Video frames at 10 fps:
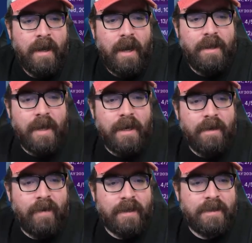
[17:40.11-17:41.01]
at the end
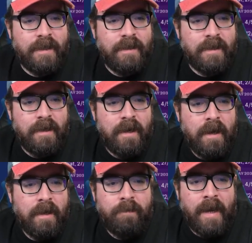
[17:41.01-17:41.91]
of last season.
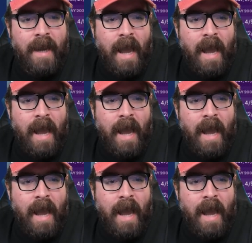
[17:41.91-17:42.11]
Pick